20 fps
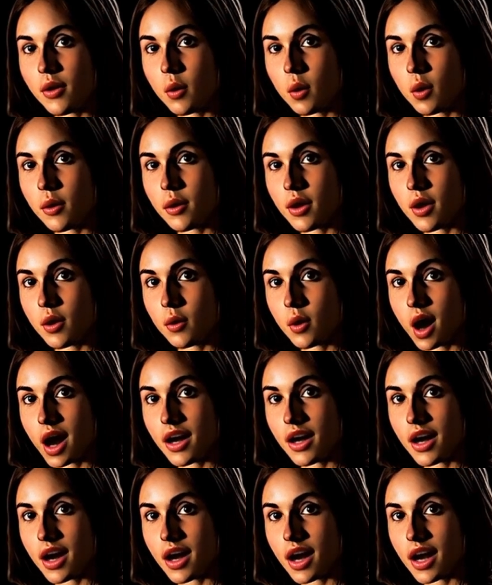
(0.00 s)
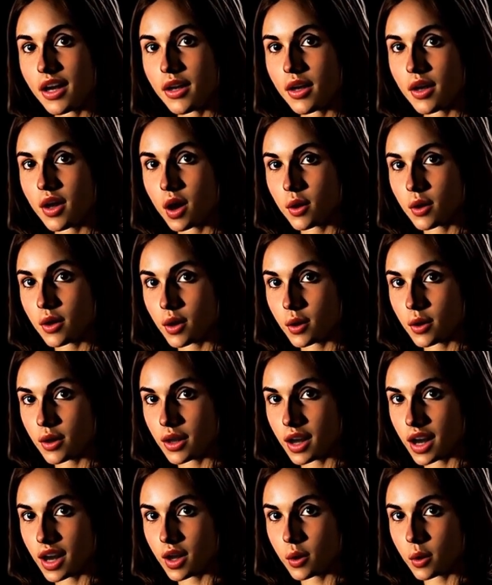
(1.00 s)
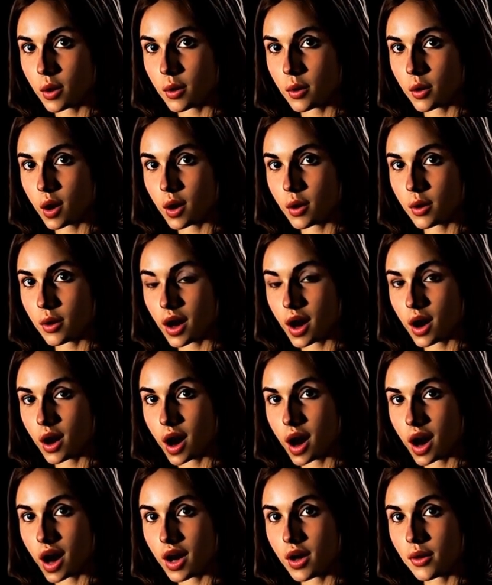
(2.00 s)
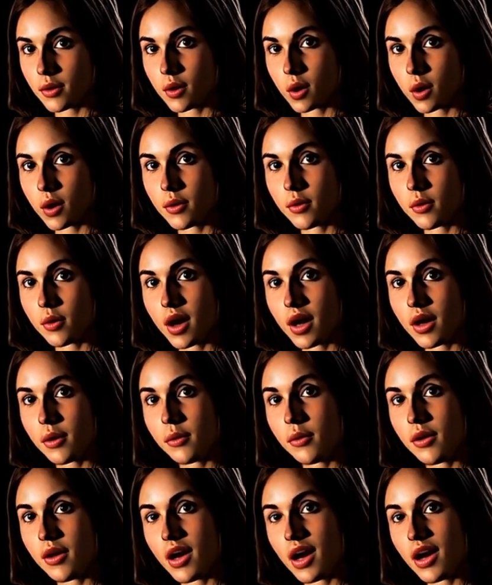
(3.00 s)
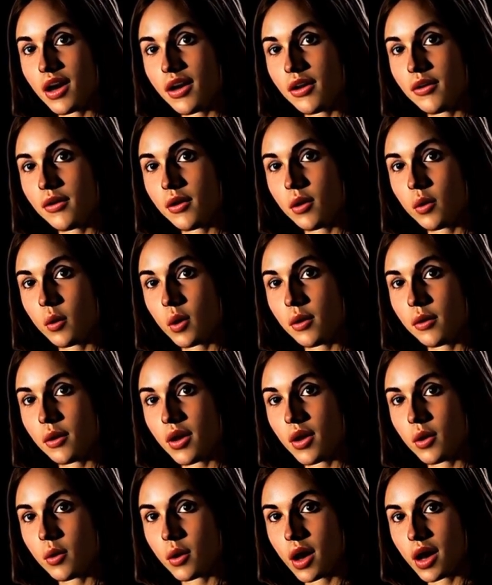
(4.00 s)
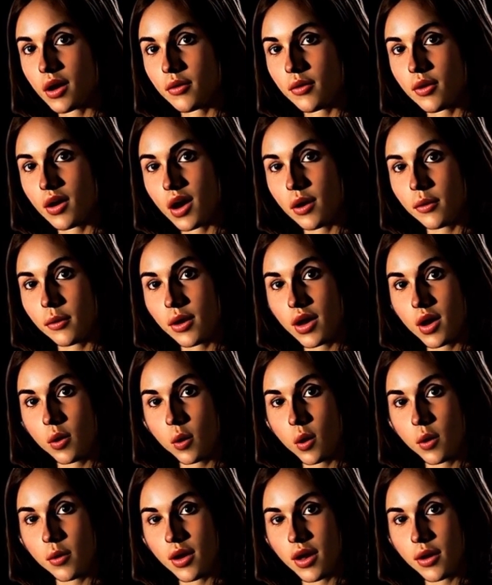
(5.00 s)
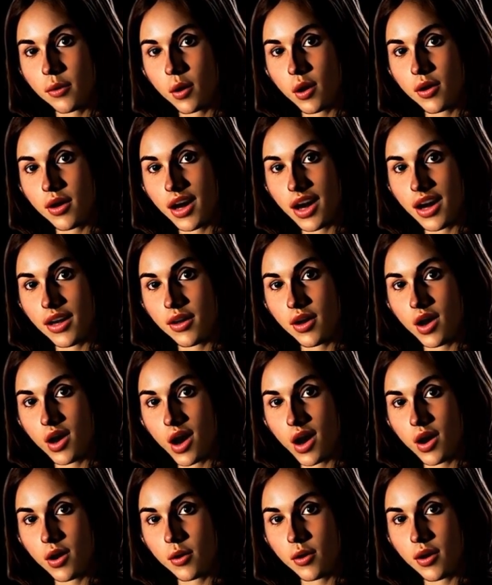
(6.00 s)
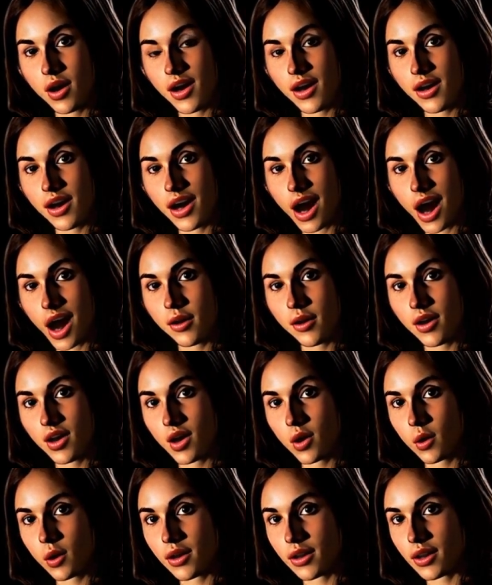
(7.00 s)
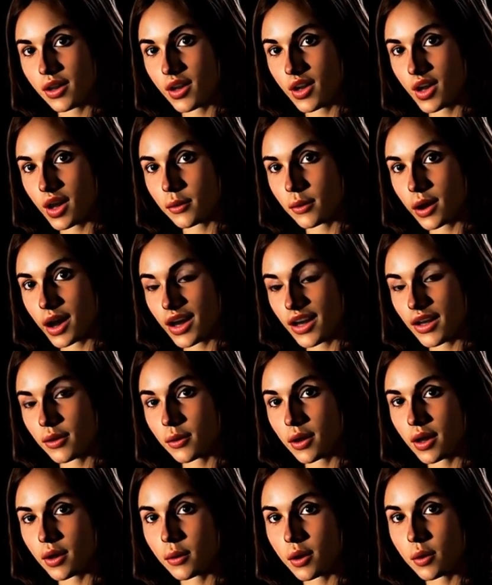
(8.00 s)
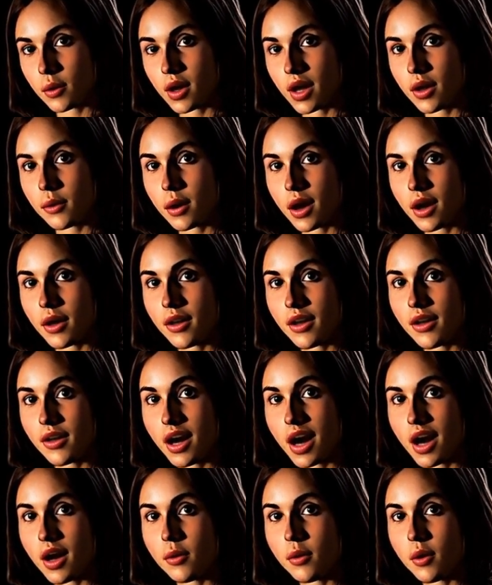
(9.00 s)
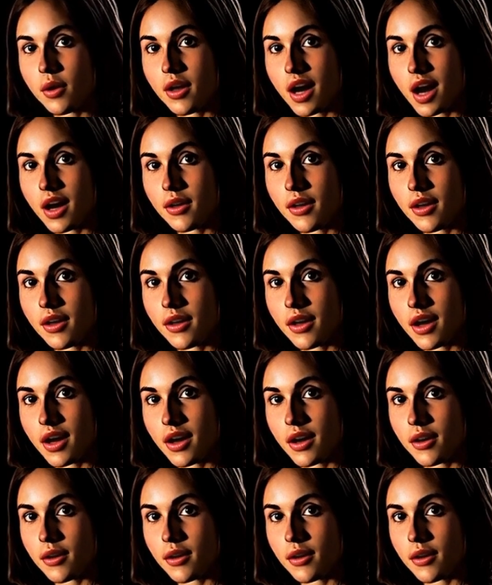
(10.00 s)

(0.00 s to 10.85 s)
We must rally against those who seek to erode our hard-fought freedoms. We must reaffirm that a woman's body is her own, and the choices she makes must be respected and protected.